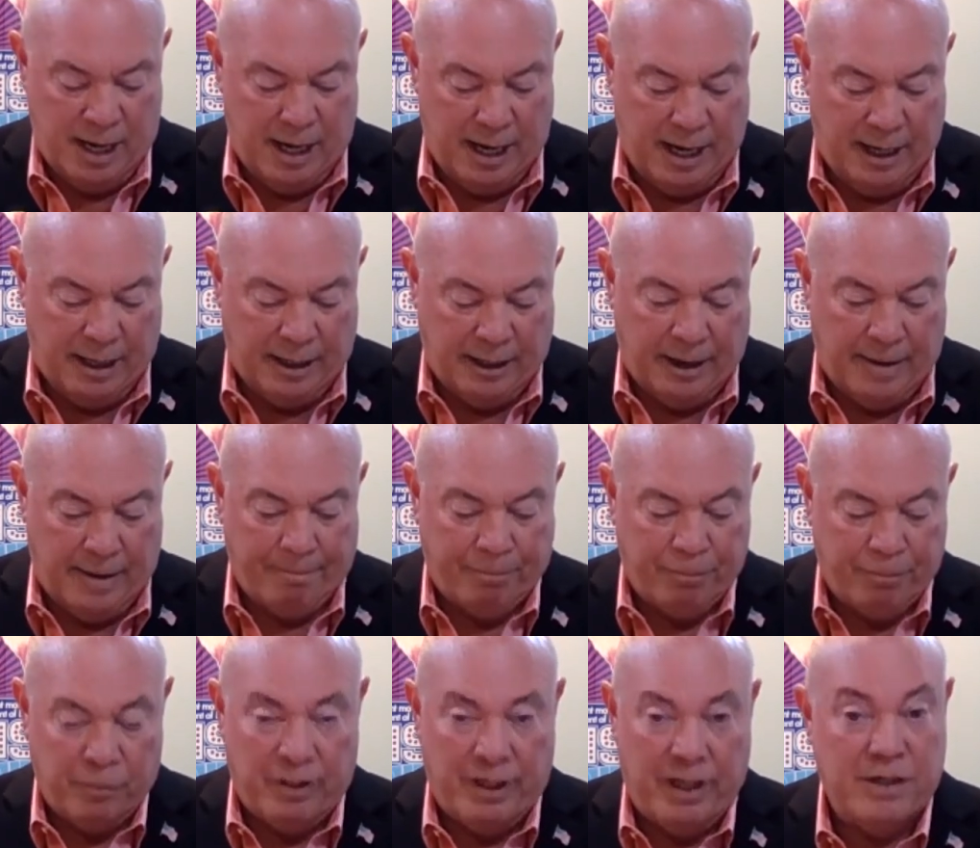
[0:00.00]
And um,
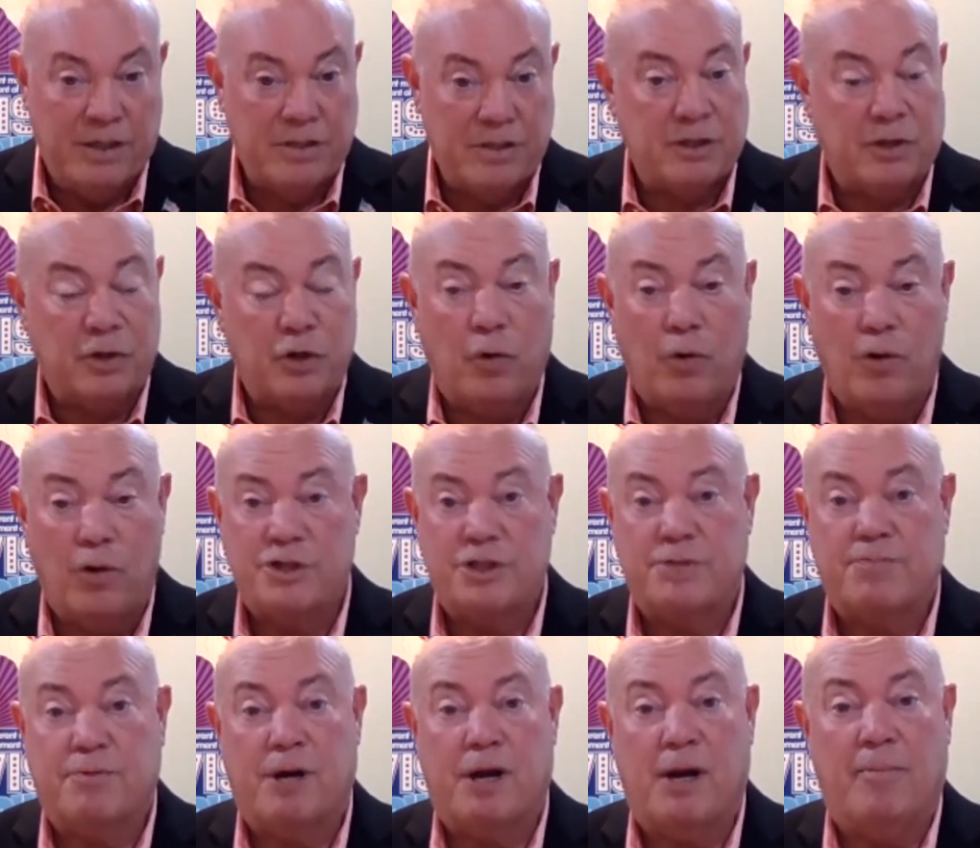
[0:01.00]
but it is a gorgeous
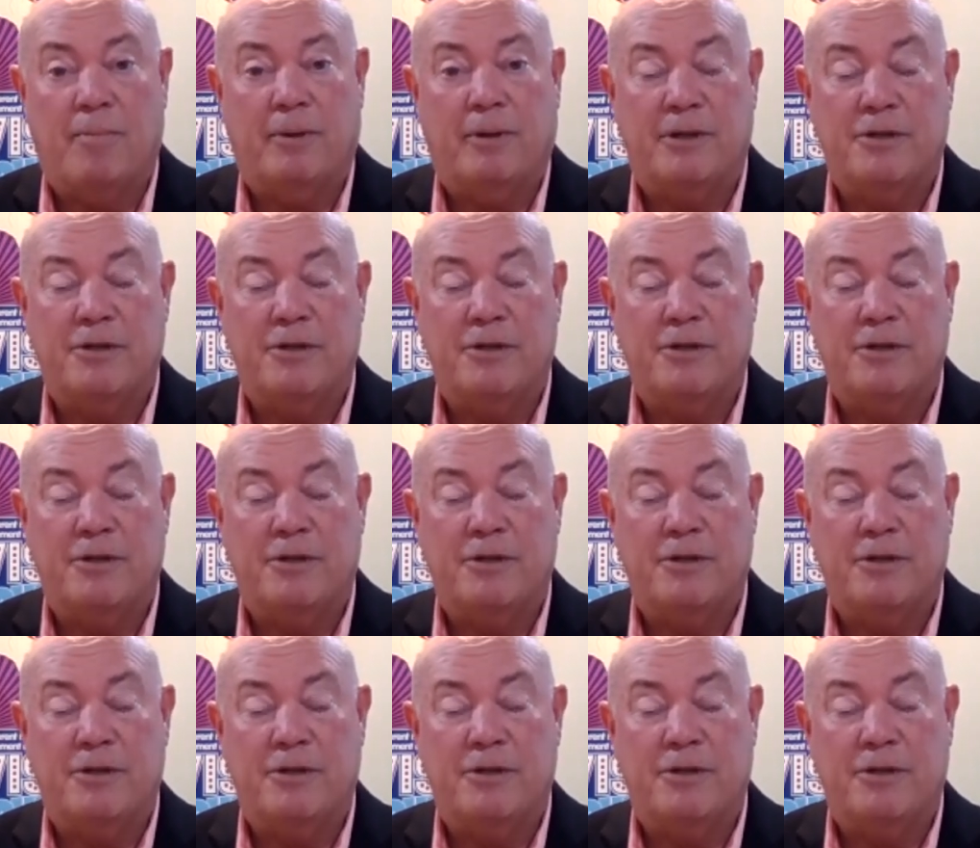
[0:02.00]
property.